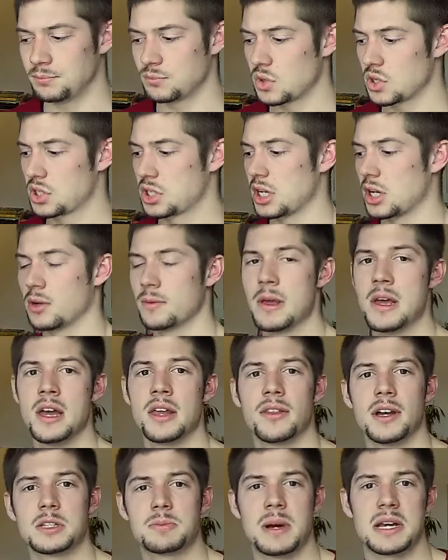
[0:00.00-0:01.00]
So
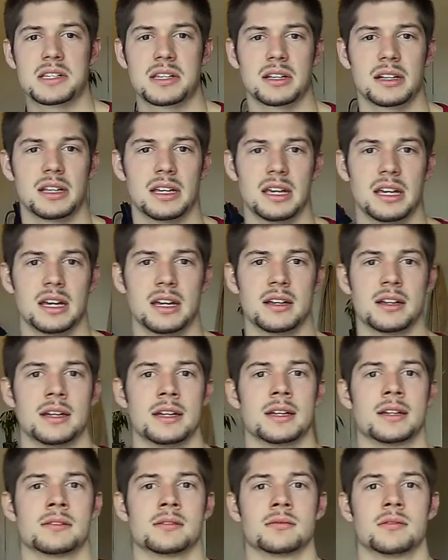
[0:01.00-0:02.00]
that's basically it.
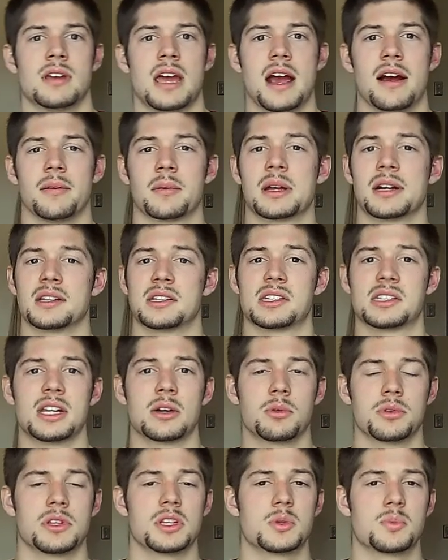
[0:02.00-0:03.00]
I'm going to stick
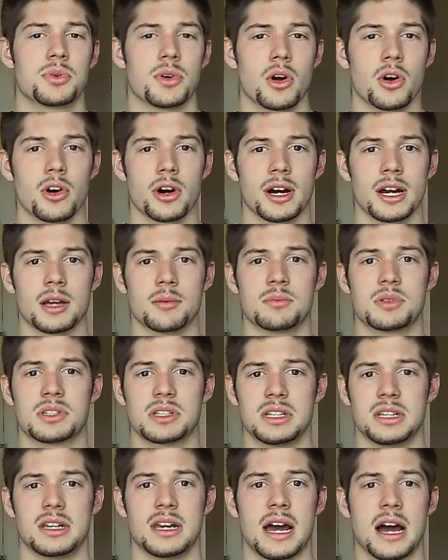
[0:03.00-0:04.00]
with this program,
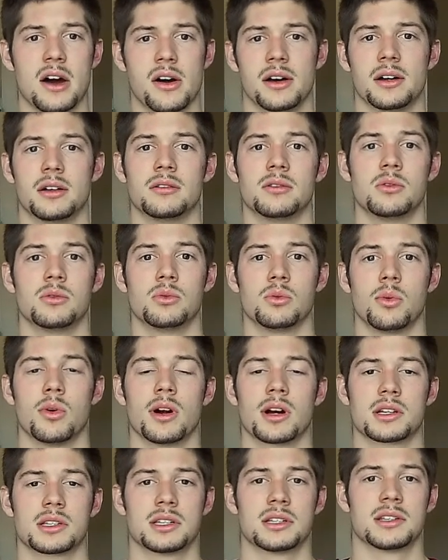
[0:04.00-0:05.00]
see how it
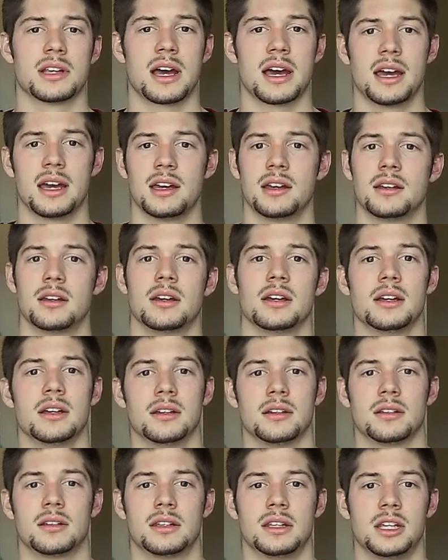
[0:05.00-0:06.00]
works as I
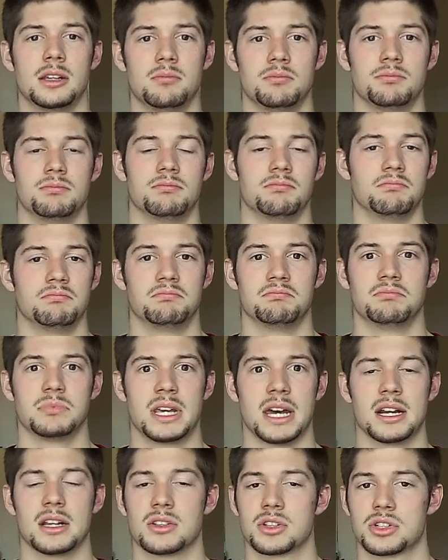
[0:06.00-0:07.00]
keep
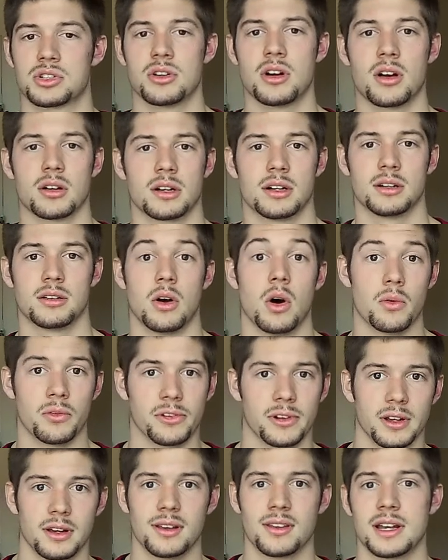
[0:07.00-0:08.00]
getting stronger.
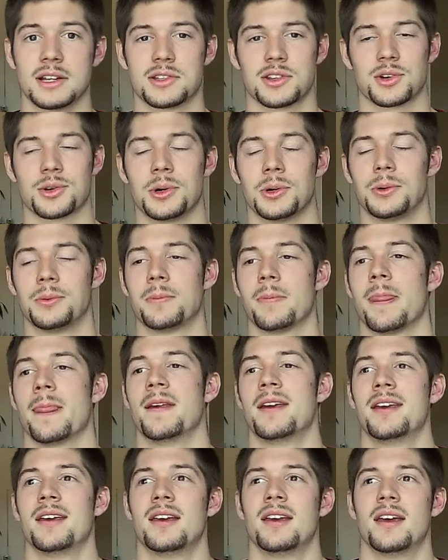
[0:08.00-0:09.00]
Hopefully, that's the goal.
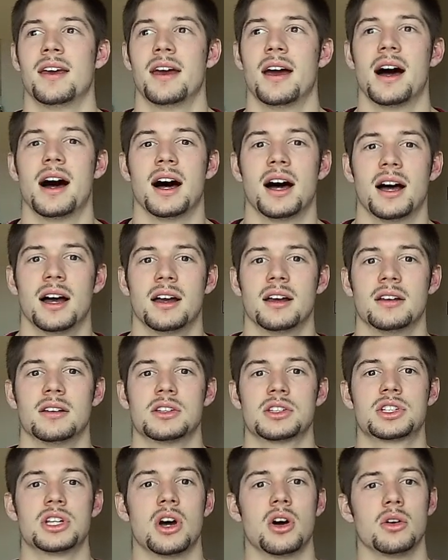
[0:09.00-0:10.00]

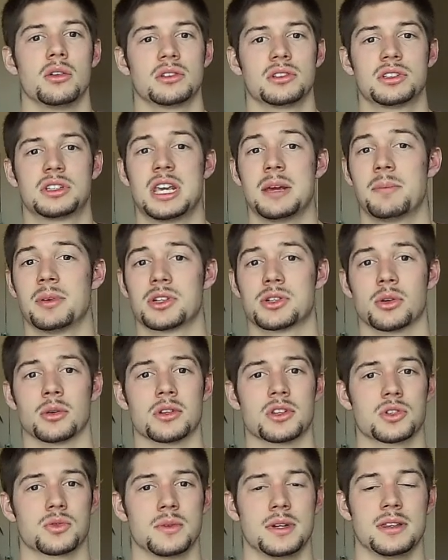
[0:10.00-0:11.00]
So to keep it short and
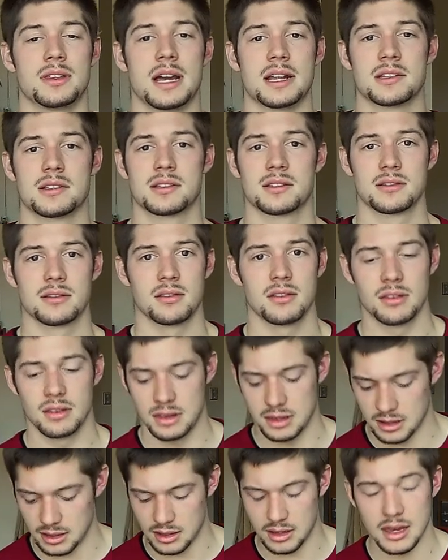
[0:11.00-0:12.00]
sweet, that's
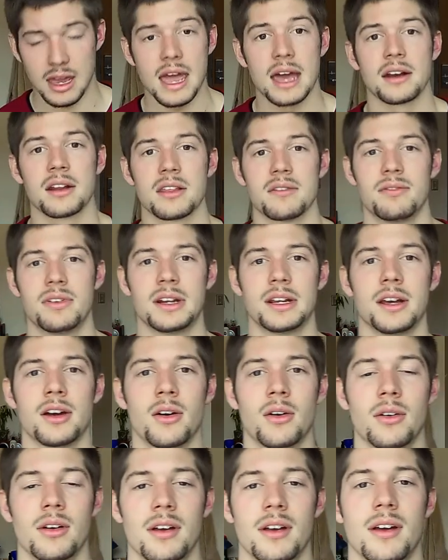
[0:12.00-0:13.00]
the end of the video.